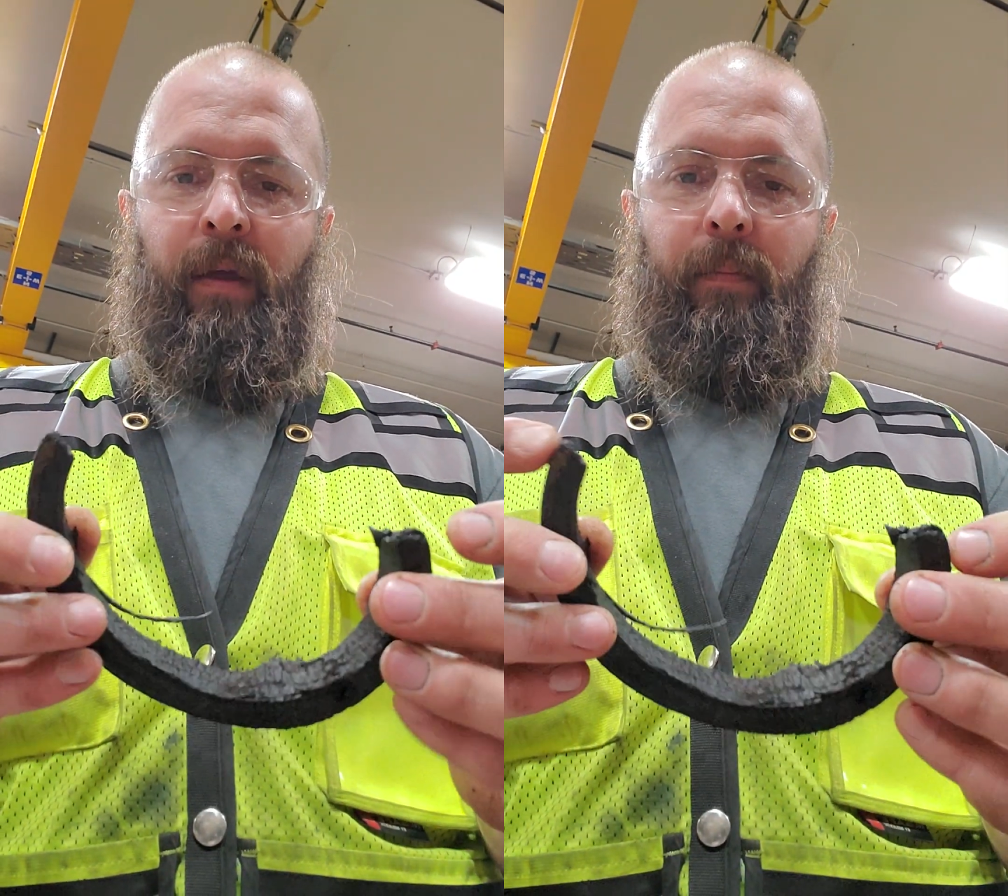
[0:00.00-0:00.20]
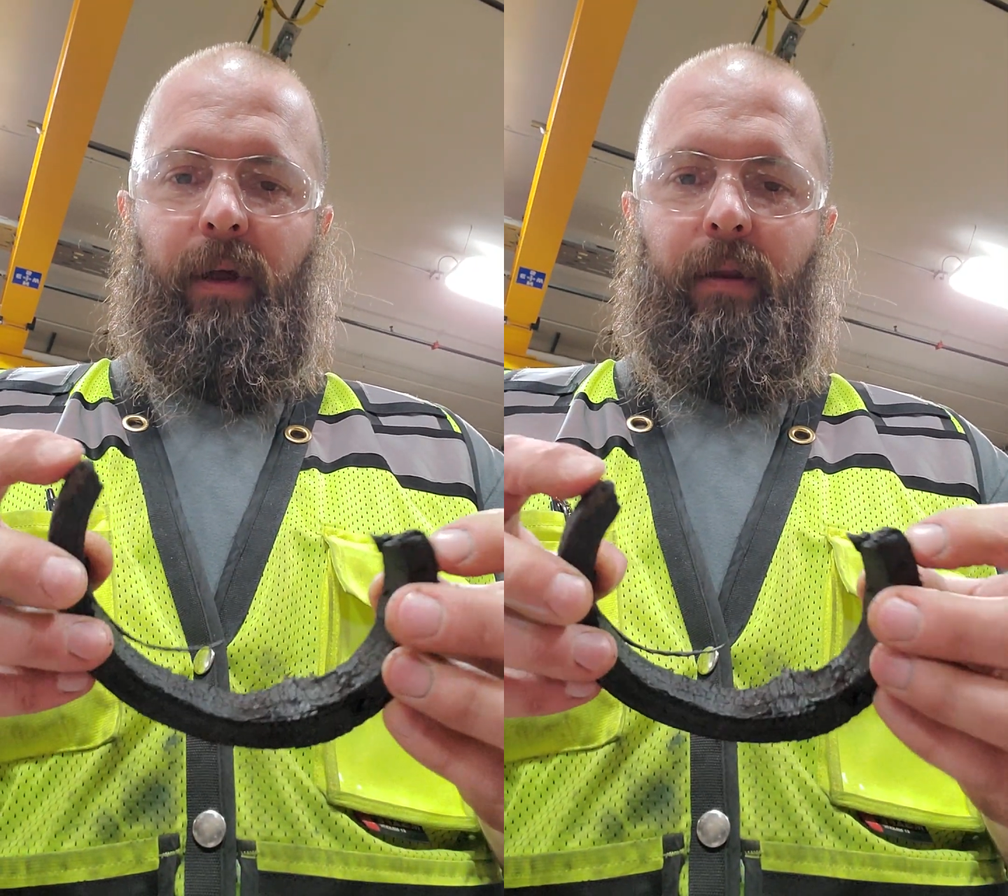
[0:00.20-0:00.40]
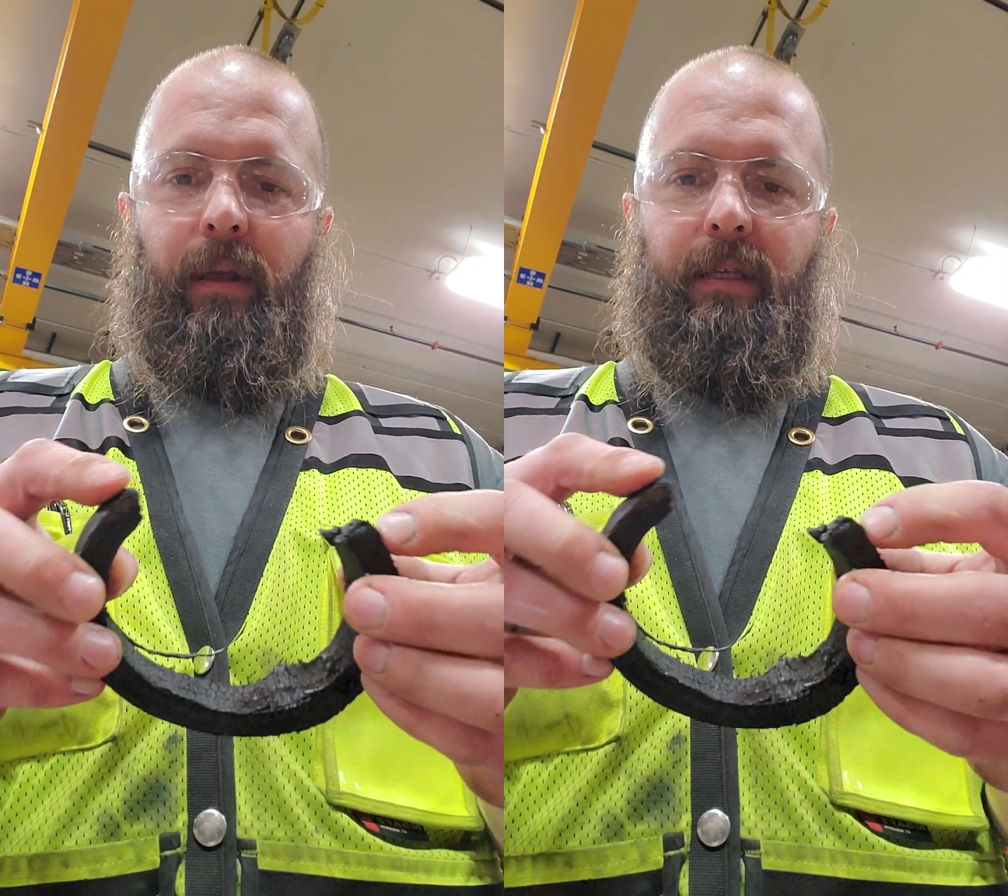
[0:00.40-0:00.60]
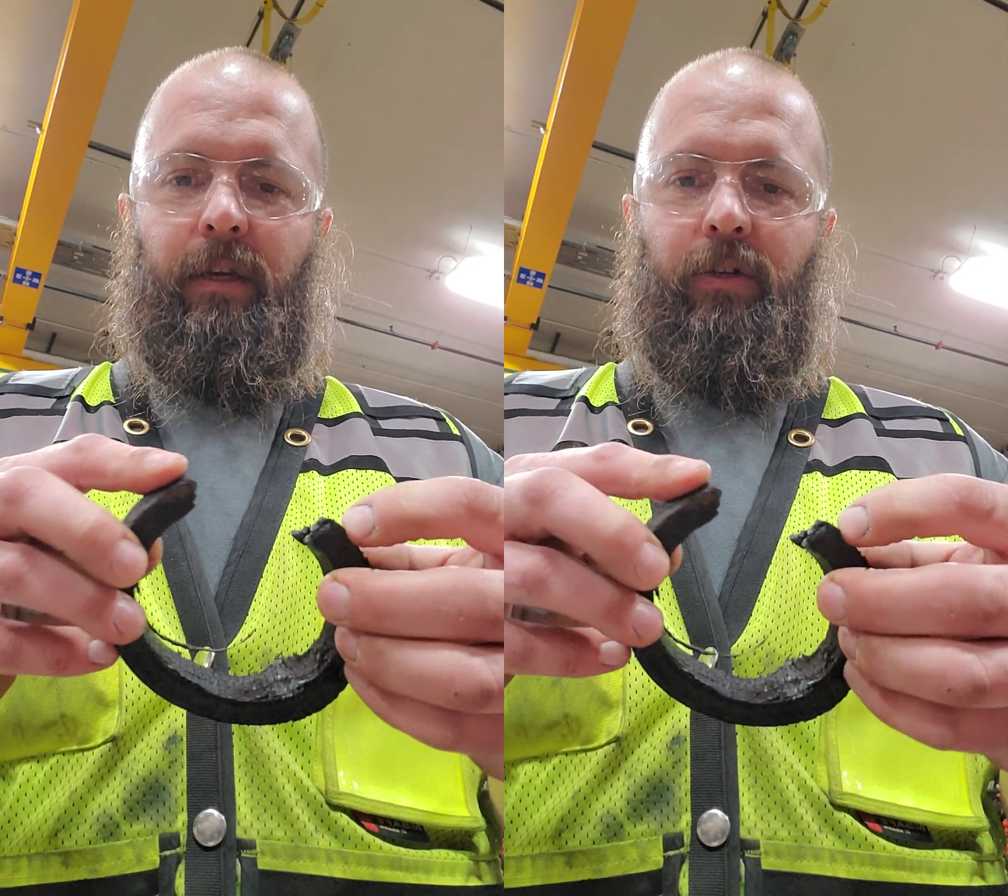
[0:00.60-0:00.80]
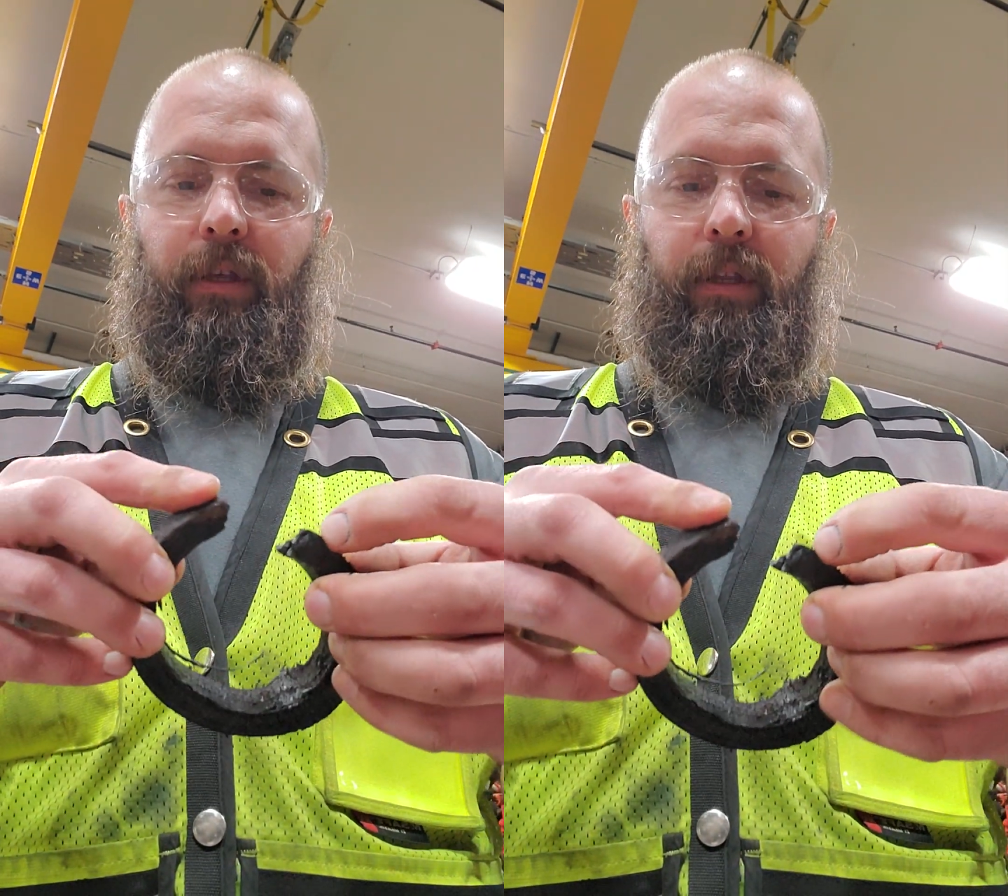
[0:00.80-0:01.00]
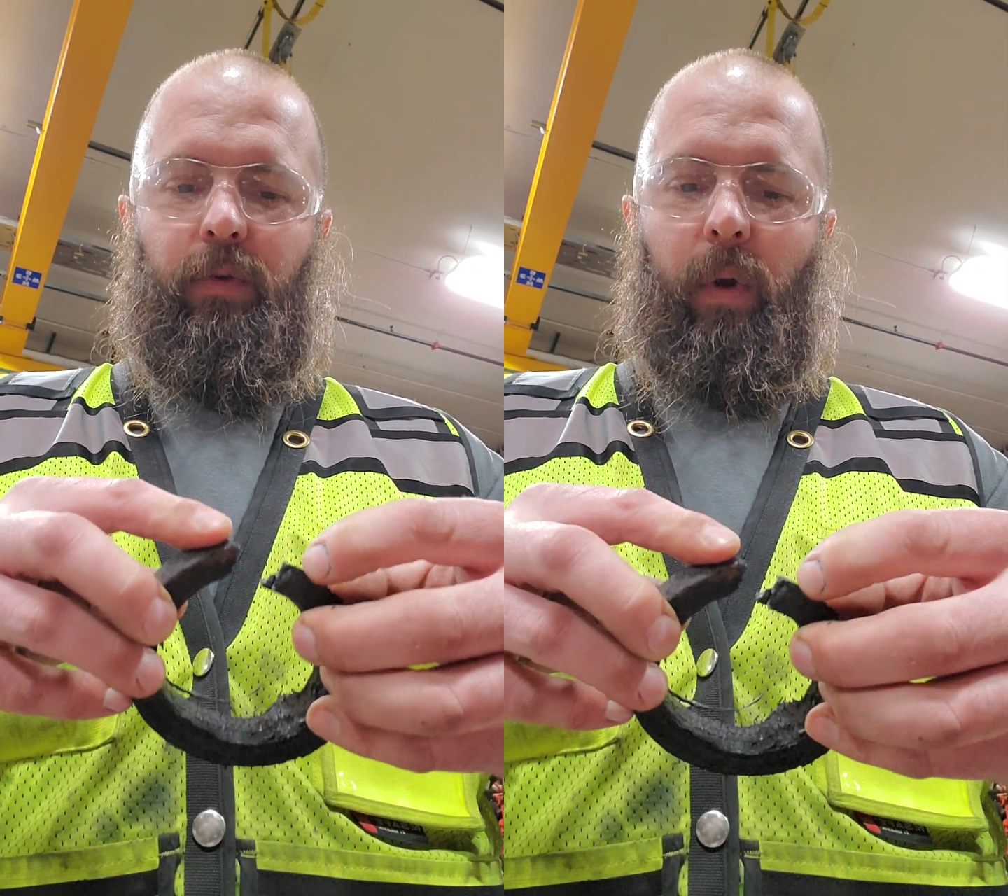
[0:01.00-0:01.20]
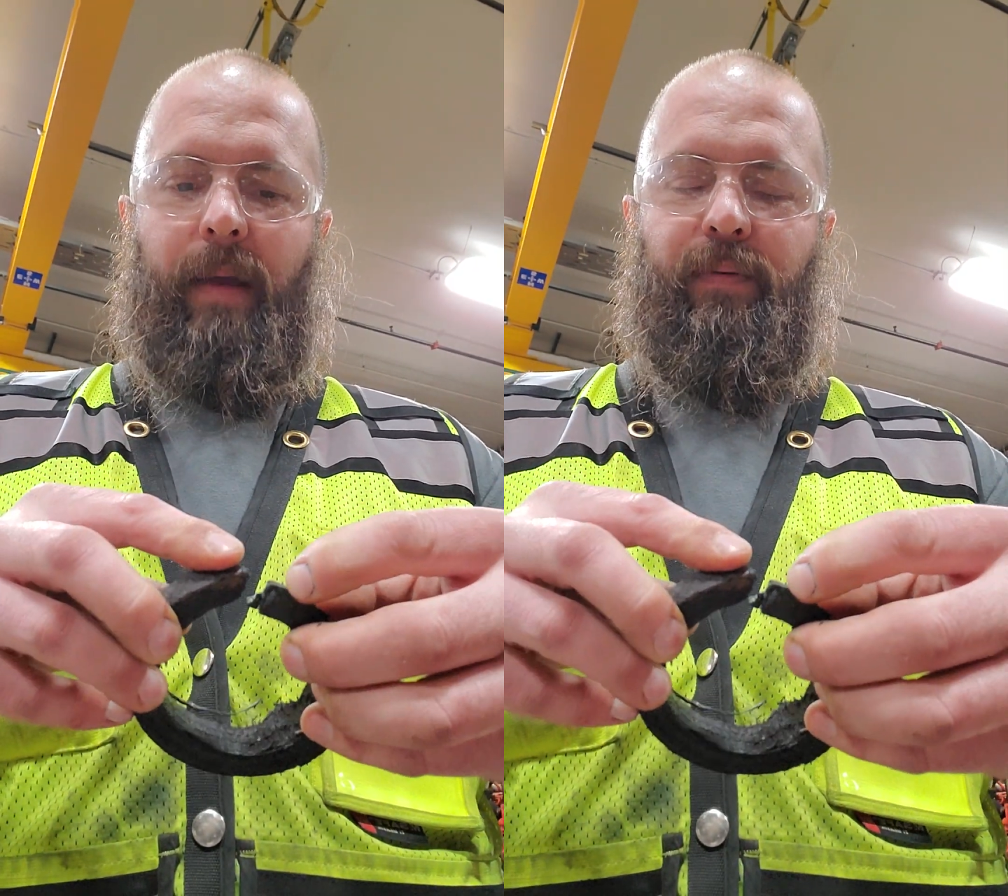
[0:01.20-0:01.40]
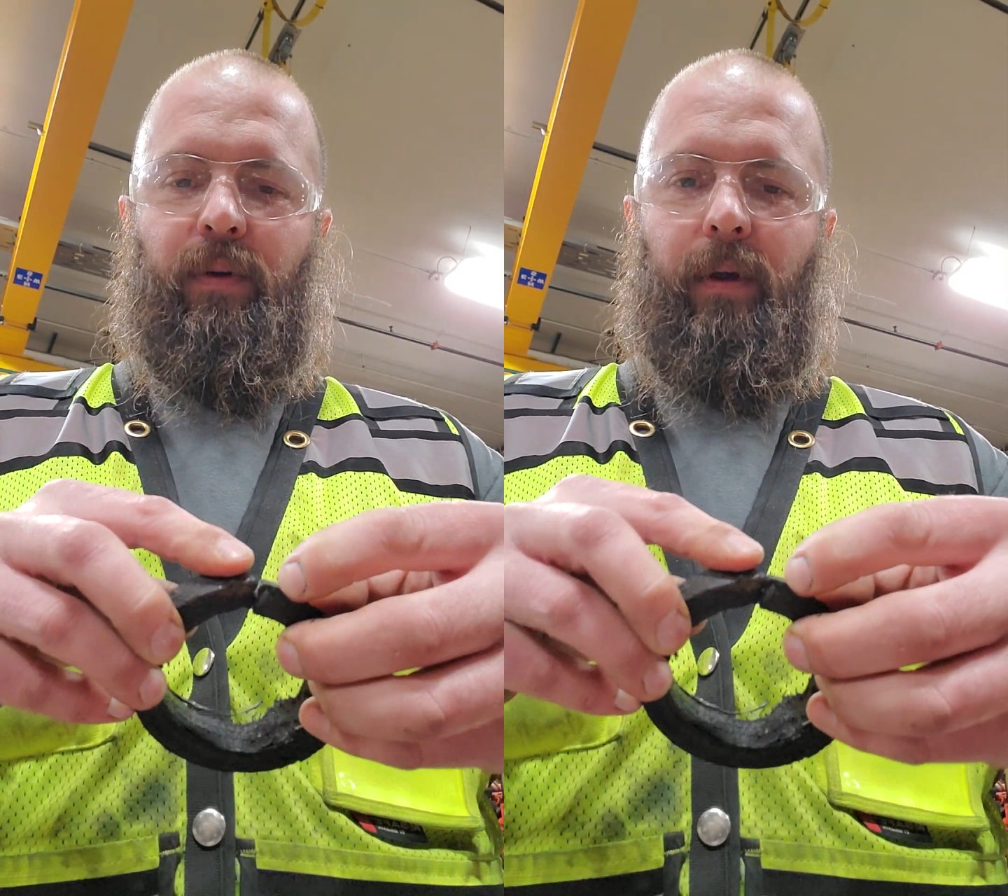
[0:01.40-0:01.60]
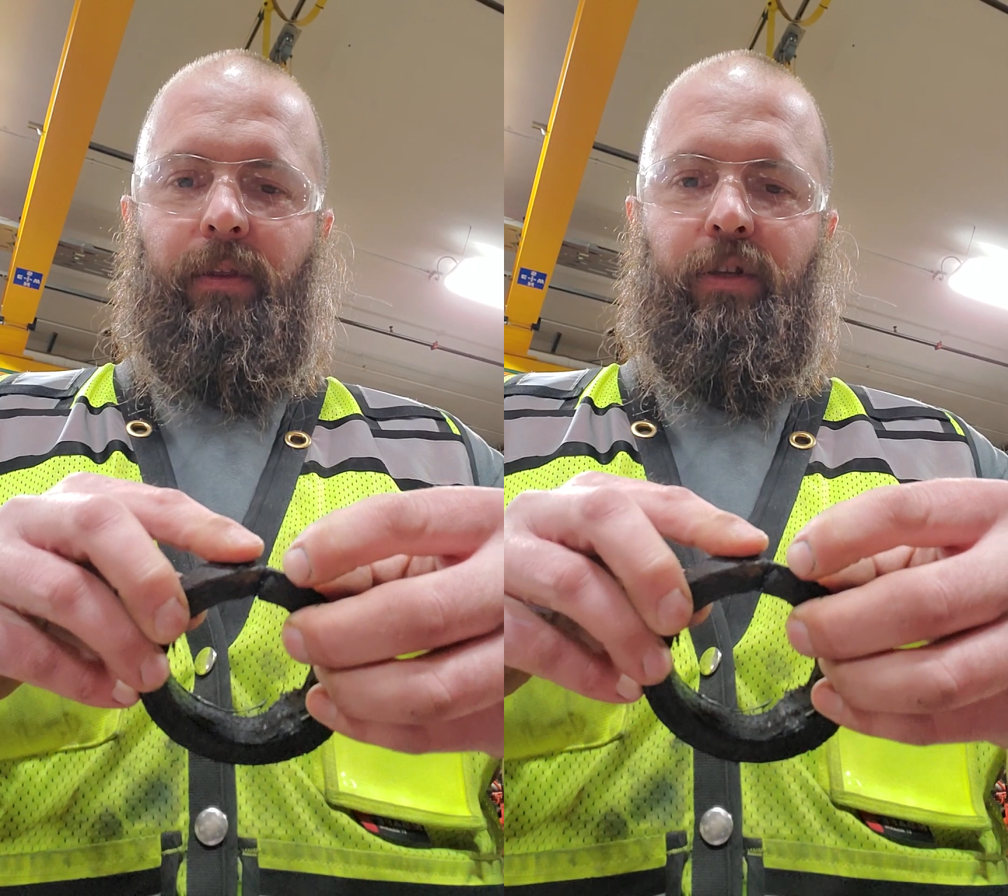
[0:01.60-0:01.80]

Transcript: but essentially this wraps around the